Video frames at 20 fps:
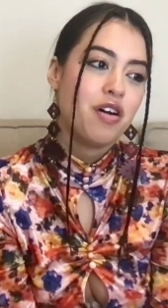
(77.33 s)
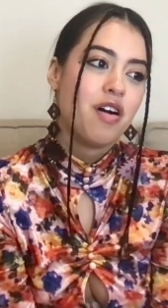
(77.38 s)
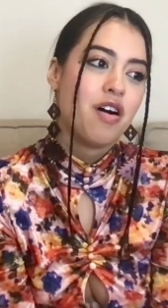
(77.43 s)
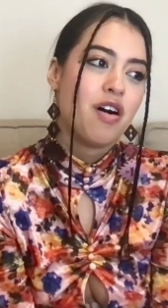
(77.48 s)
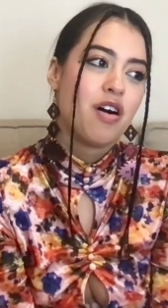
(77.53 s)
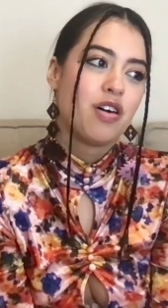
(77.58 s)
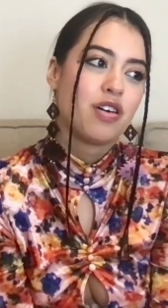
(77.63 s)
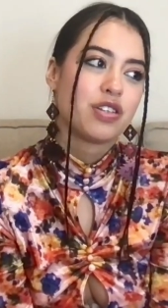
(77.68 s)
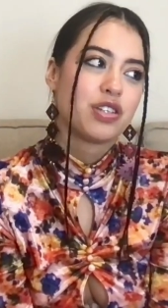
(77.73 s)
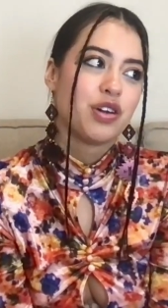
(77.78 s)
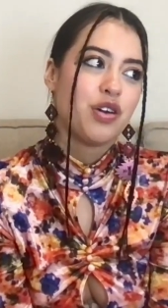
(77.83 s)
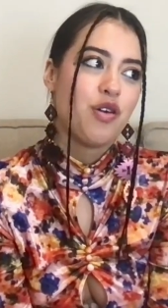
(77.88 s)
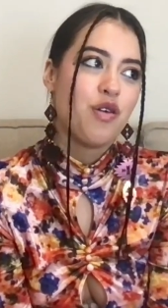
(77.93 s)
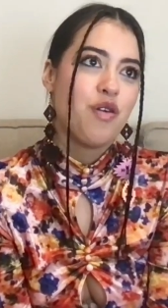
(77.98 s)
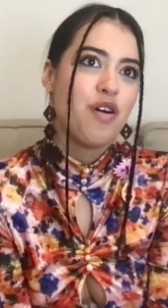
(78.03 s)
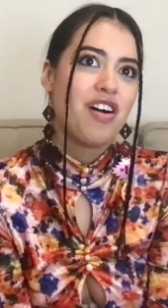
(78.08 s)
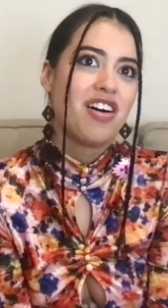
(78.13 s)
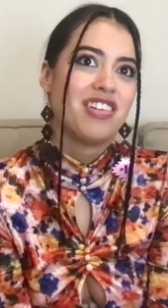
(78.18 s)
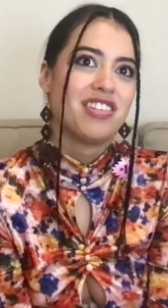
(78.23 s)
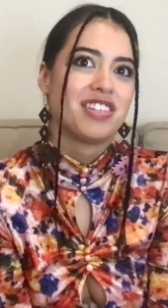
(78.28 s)
also,
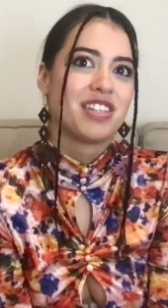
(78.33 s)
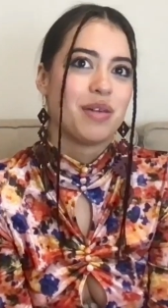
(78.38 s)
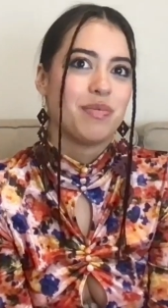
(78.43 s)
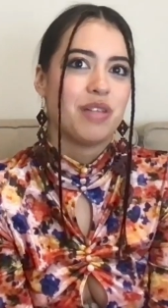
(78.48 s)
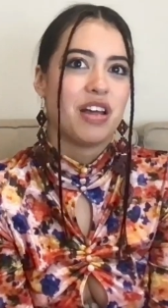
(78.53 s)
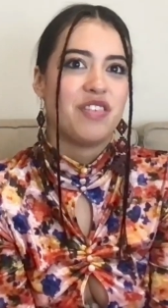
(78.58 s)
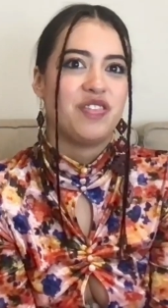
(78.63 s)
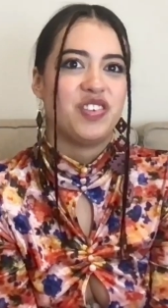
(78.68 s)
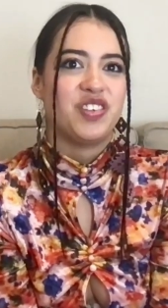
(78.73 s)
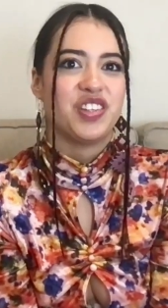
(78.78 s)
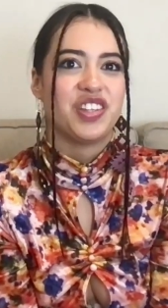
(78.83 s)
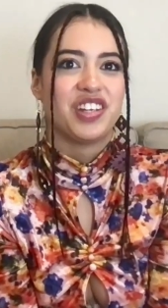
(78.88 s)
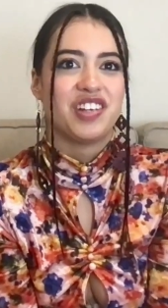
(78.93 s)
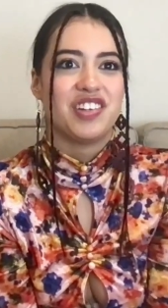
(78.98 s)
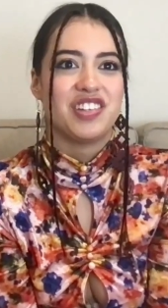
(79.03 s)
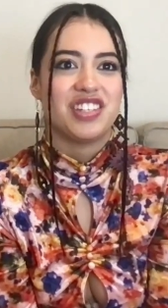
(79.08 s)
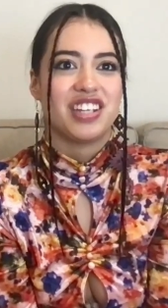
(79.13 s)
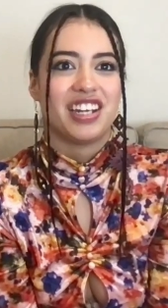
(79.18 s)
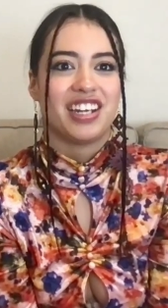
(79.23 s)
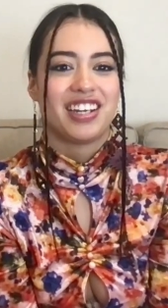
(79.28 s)
on some level,
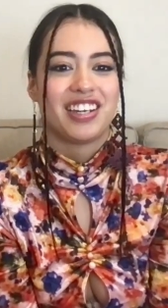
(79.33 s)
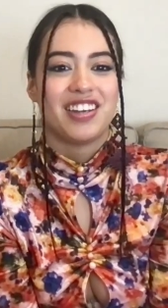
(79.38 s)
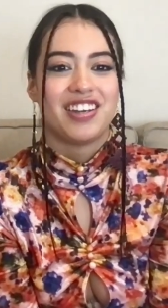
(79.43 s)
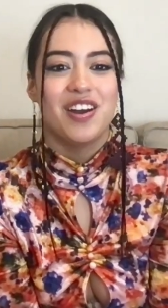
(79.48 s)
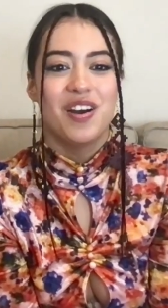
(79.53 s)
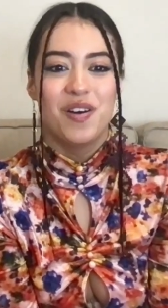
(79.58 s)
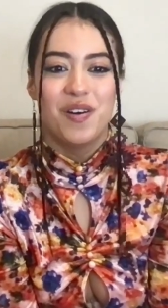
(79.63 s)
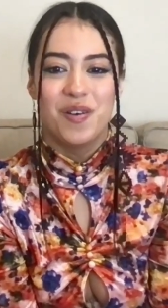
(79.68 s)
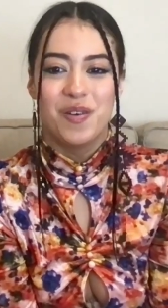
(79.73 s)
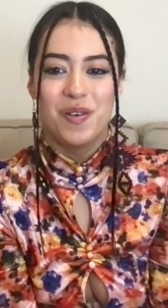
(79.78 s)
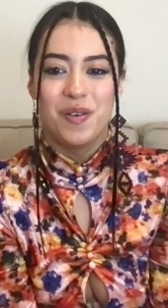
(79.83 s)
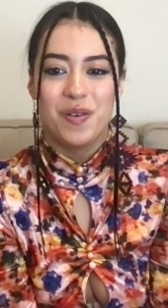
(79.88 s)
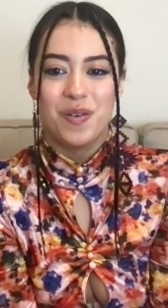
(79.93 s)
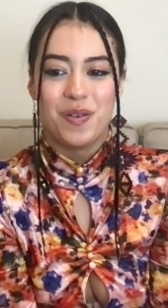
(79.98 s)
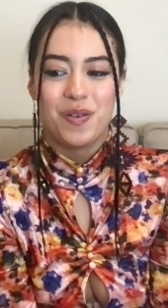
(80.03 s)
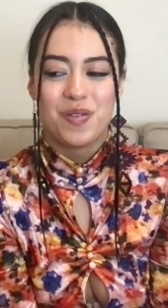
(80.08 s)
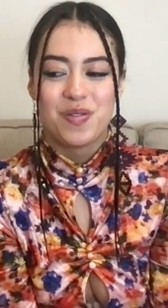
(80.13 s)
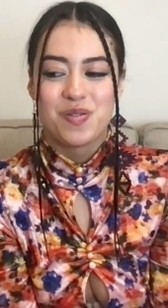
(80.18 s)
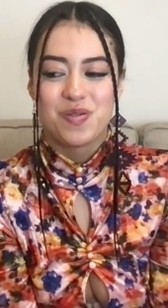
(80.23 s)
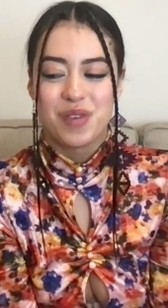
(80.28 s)
there's like
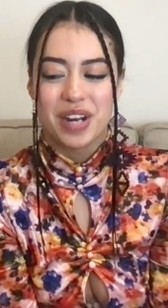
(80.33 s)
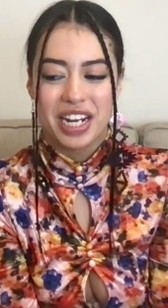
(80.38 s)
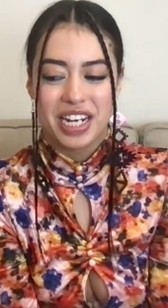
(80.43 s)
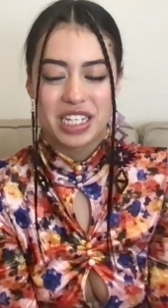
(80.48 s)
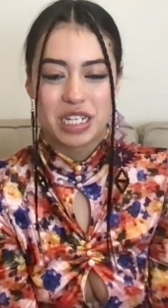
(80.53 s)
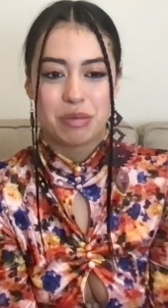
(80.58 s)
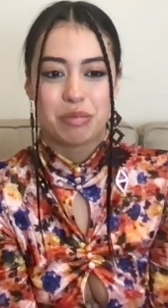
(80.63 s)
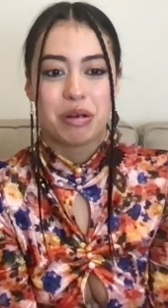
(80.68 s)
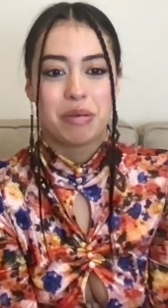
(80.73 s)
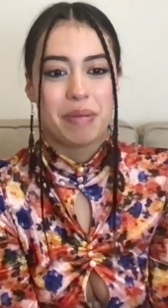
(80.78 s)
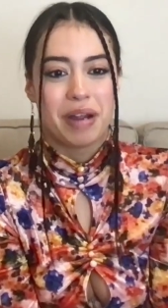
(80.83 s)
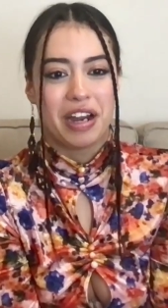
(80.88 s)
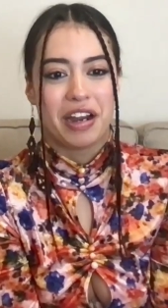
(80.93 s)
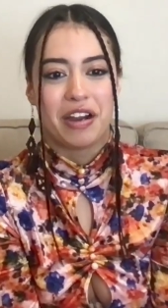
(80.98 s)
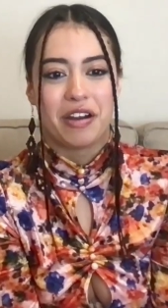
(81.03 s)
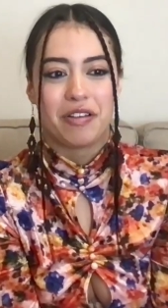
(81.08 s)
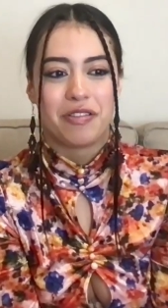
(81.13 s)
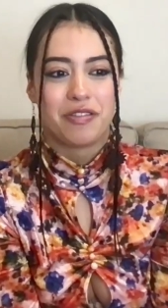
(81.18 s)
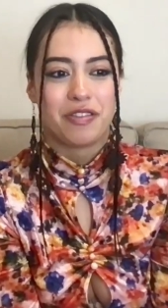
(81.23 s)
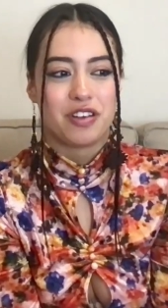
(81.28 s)
no way to
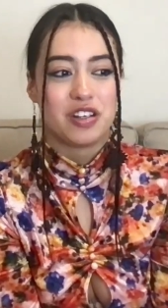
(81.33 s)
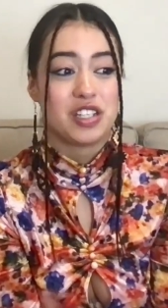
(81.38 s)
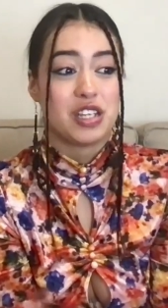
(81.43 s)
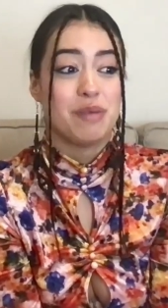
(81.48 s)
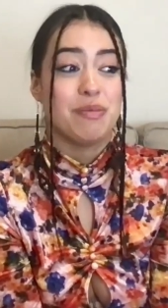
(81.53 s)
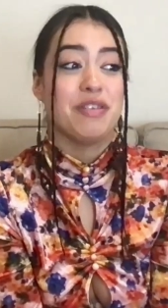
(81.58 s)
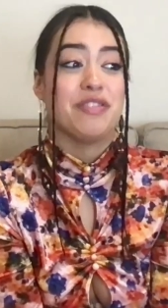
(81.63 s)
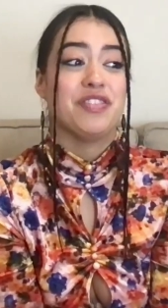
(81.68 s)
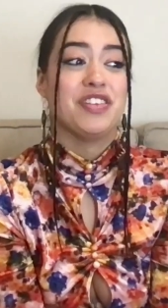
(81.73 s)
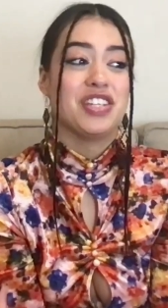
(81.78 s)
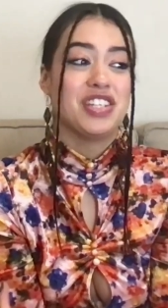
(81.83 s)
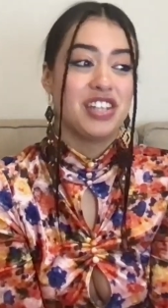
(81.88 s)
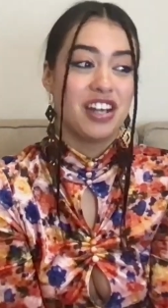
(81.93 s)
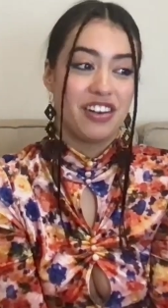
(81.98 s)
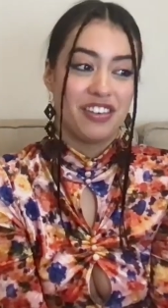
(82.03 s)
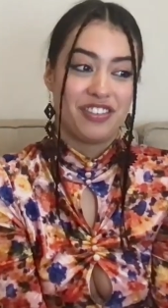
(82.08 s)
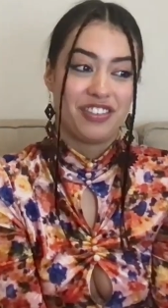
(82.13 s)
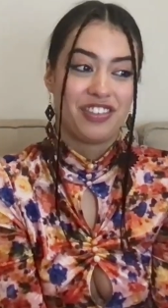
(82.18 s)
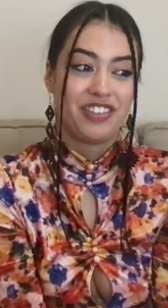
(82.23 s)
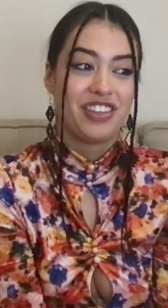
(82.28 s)
prepare for some of the
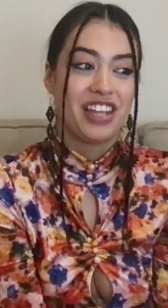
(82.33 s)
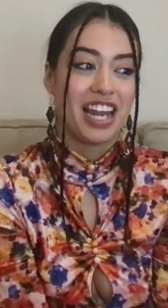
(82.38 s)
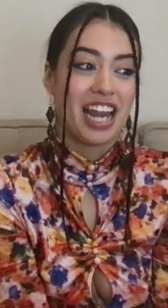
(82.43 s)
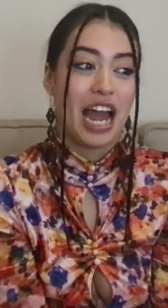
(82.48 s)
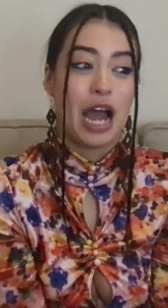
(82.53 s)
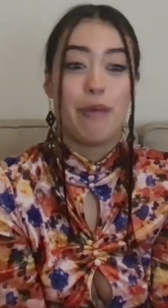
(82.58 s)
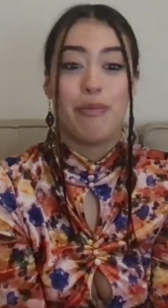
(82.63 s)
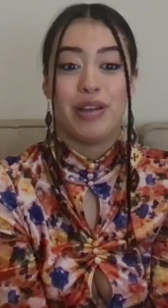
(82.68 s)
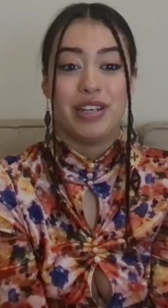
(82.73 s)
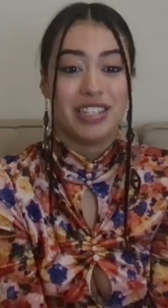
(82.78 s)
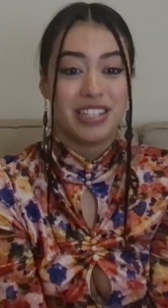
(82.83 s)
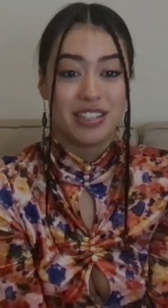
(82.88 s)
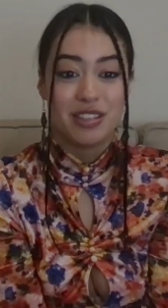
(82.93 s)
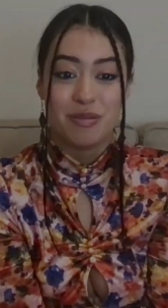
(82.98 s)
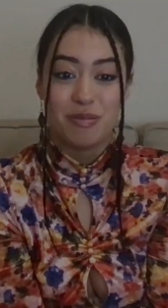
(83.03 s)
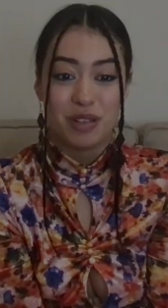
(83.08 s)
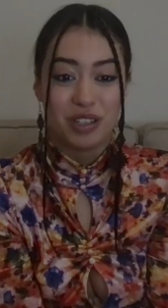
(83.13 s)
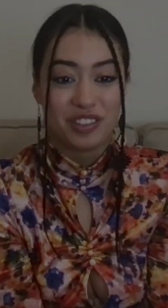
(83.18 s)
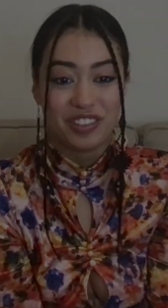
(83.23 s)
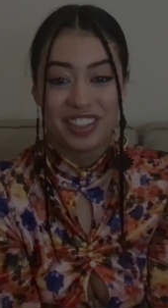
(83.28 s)
stuff that happened in the
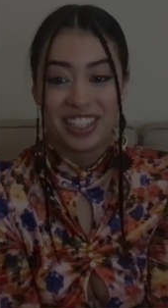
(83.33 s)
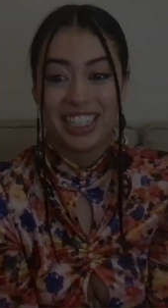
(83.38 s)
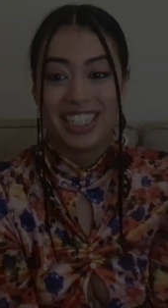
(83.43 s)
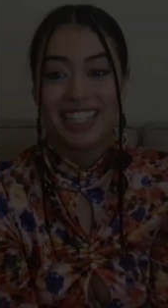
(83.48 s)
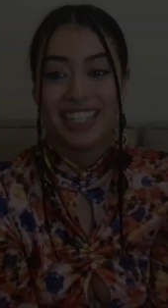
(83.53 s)
movie, you